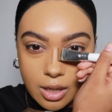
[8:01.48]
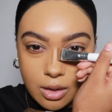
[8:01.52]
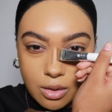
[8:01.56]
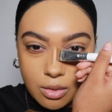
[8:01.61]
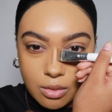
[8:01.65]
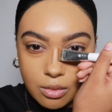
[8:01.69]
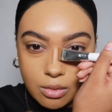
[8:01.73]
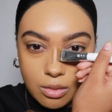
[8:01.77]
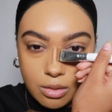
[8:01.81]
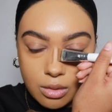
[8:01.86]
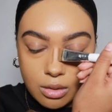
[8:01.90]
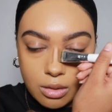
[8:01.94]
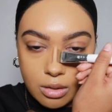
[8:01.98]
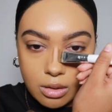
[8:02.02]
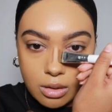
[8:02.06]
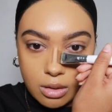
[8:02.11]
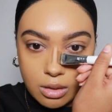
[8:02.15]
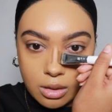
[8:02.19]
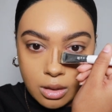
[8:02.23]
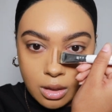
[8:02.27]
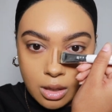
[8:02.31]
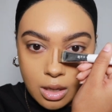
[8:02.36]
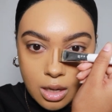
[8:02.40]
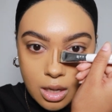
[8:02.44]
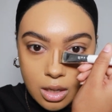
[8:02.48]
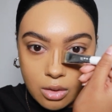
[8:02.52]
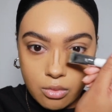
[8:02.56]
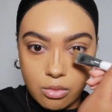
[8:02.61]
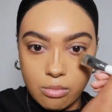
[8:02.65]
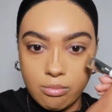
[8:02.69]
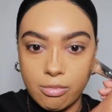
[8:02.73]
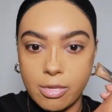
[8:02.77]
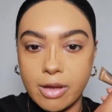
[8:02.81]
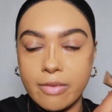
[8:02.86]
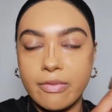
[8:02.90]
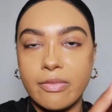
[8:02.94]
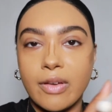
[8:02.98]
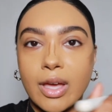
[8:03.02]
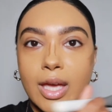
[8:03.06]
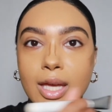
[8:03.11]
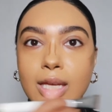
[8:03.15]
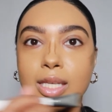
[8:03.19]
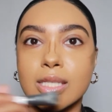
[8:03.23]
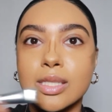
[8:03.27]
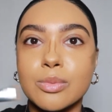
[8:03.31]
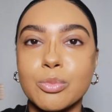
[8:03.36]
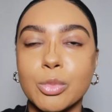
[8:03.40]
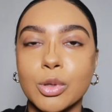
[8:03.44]
out the colour on my
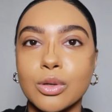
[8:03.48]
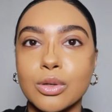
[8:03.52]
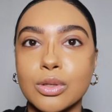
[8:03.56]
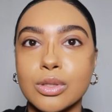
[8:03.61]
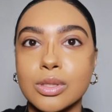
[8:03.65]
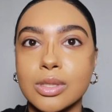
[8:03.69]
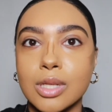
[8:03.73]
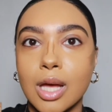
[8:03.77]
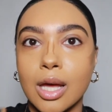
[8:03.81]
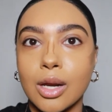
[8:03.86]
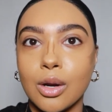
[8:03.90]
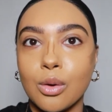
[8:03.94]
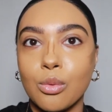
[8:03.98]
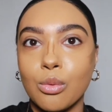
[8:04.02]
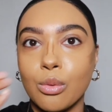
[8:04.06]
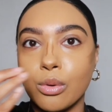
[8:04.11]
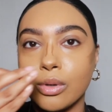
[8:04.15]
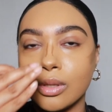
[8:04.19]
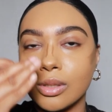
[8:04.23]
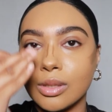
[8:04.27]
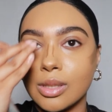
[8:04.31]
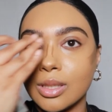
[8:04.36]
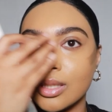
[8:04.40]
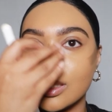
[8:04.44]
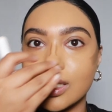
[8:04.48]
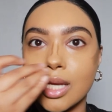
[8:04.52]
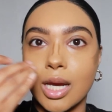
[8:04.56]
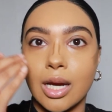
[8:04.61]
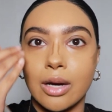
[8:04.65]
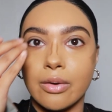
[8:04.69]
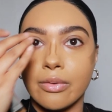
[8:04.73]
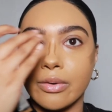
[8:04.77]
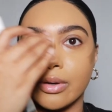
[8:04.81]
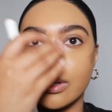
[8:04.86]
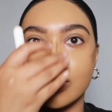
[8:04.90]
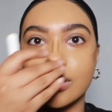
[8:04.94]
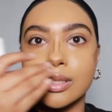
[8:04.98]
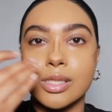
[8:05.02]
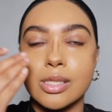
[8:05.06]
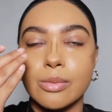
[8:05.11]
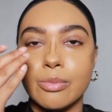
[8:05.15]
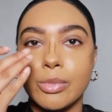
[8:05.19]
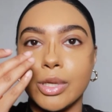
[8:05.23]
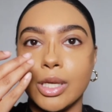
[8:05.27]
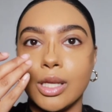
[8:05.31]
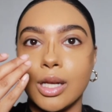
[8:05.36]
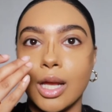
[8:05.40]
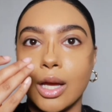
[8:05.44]
face, because I don't want this area to
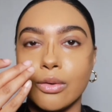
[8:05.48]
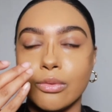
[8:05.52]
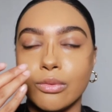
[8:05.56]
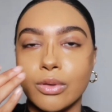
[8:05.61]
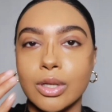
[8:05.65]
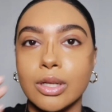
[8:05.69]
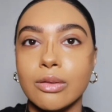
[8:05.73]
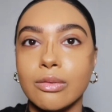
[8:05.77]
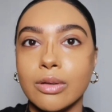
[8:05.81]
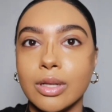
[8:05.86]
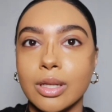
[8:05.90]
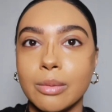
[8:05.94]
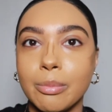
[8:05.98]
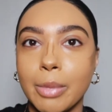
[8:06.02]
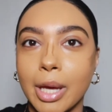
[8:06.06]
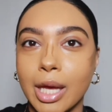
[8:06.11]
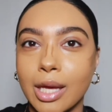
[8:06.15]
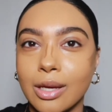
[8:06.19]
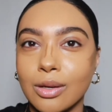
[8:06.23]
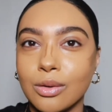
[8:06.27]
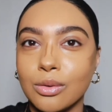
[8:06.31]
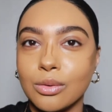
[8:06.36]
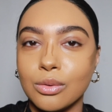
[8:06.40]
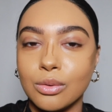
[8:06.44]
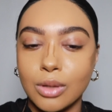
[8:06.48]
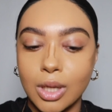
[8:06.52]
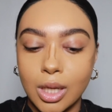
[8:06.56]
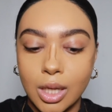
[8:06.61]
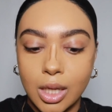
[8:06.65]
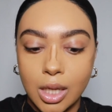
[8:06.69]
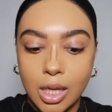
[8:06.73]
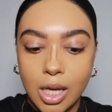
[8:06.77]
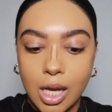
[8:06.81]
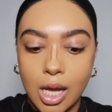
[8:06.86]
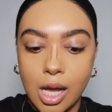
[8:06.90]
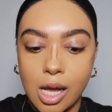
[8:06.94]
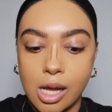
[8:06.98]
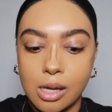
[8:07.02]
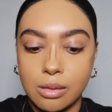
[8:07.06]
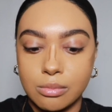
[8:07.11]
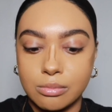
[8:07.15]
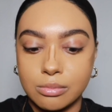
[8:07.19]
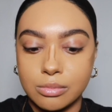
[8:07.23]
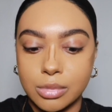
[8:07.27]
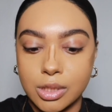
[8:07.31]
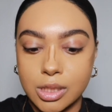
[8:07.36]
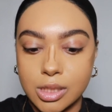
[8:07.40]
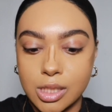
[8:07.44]
be like really really pale,
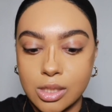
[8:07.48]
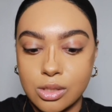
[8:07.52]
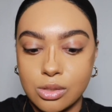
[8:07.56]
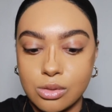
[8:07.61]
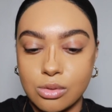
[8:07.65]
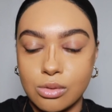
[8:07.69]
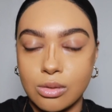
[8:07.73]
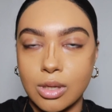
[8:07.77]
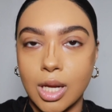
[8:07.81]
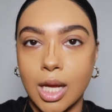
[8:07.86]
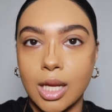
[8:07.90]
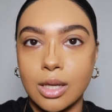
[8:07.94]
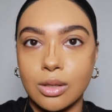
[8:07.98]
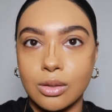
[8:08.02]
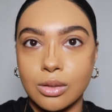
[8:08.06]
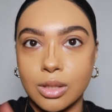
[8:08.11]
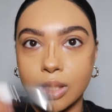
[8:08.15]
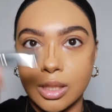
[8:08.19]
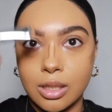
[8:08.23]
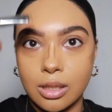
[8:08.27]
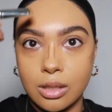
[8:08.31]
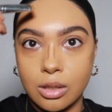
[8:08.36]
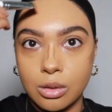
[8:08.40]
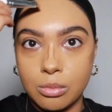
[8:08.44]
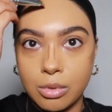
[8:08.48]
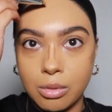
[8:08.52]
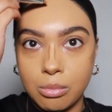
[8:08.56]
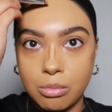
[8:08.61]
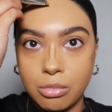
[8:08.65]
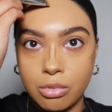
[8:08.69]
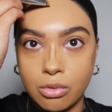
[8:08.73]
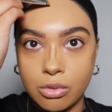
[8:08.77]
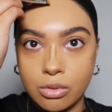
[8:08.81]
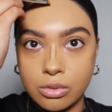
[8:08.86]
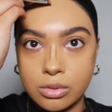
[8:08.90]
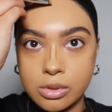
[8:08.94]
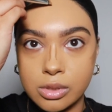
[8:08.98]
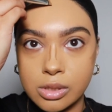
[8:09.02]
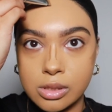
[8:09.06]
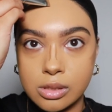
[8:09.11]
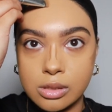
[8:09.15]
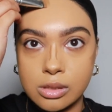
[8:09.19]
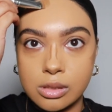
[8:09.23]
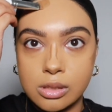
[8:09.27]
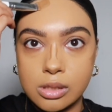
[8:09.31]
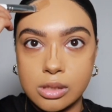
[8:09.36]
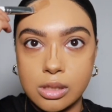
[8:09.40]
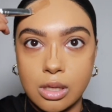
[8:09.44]
because I do like looking a little bit bronzed
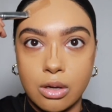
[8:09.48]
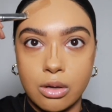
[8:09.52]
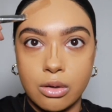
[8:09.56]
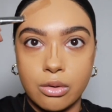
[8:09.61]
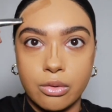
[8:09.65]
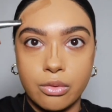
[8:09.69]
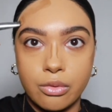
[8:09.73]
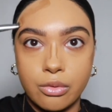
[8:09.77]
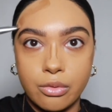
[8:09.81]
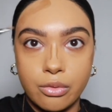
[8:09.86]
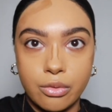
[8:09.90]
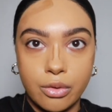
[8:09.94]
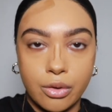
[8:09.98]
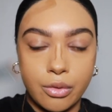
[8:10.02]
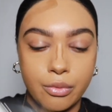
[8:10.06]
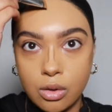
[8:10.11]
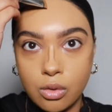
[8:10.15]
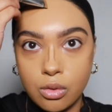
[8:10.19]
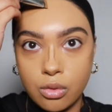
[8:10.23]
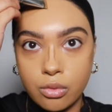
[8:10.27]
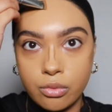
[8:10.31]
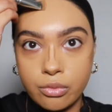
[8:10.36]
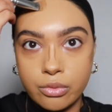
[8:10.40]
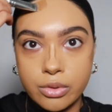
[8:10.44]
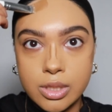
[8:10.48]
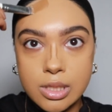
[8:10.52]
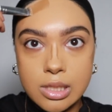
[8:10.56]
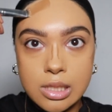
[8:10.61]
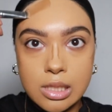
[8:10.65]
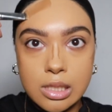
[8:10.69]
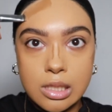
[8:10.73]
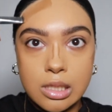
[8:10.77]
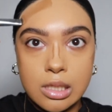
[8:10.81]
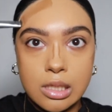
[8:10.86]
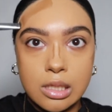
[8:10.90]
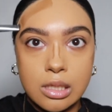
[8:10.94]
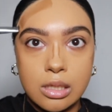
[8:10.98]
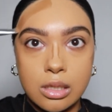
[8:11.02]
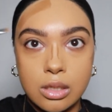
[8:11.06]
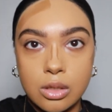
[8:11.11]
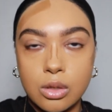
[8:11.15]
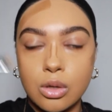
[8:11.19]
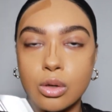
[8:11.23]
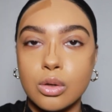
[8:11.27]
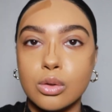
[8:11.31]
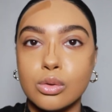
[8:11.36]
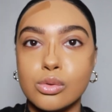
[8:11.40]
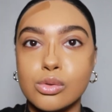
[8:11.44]
and stuff. And obviously
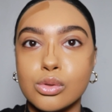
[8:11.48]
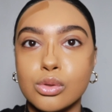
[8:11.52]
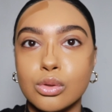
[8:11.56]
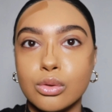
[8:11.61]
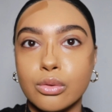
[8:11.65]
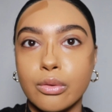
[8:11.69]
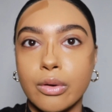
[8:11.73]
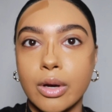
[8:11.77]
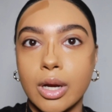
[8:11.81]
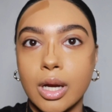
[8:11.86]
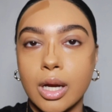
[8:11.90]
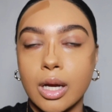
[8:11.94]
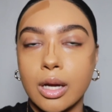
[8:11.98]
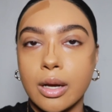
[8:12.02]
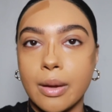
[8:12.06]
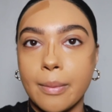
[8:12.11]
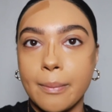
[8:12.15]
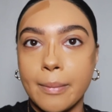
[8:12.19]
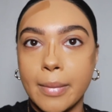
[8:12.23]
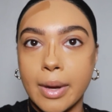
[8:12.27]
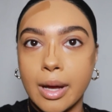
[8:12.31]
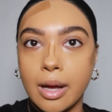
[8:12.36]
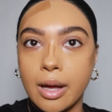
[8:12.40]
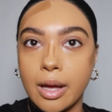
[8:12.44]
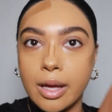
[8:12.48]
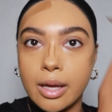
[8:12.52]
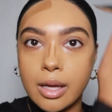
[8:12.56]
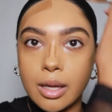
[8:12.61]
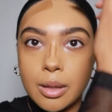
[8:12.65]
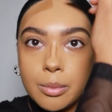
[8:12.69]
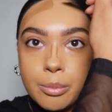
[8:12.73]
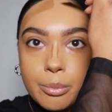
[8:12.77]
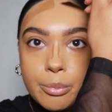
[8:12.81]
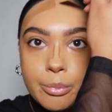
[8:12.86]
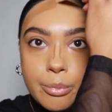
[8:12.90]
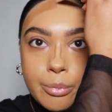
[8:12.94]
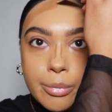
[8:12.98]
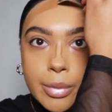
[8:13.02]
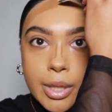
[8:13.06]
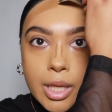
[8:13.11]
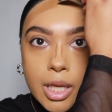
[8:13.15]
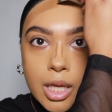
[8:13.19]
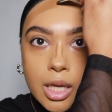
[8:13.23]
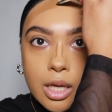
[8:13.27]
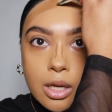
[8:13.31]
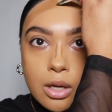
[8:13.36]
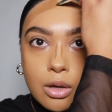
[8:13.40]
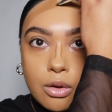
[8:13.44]
contouring my
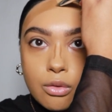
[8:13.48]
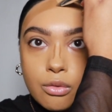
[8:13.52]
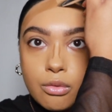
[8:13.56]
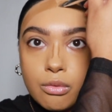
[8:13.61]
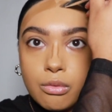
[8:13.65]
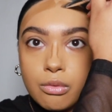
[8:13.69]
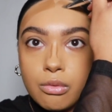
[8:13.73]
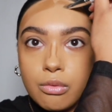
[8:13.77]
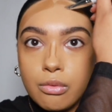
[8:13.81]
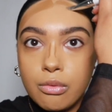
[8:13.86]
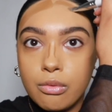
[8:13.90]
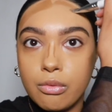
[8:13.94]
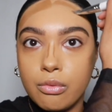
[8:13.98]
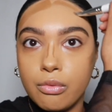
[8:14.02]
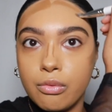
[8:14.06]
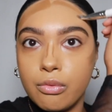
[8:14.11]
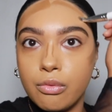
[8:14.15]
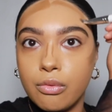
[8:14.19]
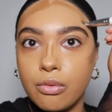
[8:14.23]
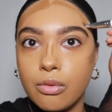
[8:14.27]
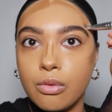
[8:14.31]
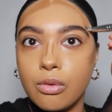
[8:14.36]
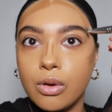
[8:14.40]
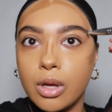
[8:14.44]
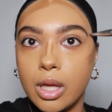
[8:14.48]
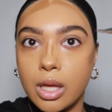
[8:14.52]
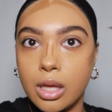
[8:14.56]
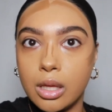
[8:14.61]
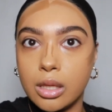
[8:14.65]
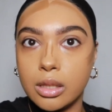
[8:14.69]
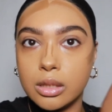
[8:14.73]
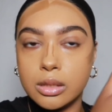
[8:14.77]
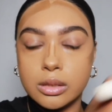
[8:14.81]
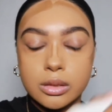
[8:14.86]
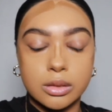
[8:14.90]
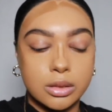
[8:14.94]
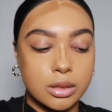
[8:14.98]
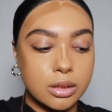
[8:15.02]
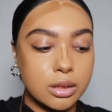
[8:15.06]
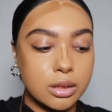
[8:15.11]
big forehead.